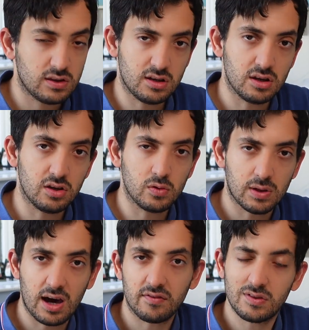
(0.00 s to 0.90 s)
that you'll
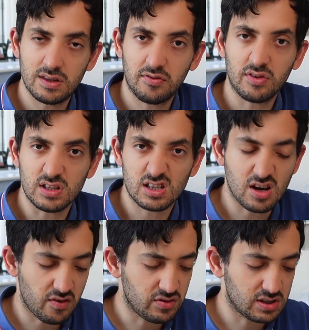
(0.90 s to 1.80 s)
have different
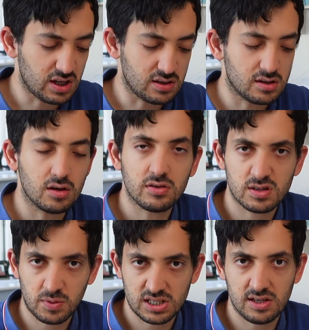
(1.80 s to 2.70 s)
services
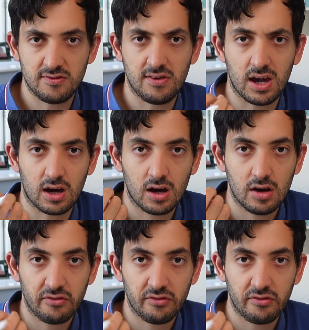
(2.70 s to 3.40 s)
specific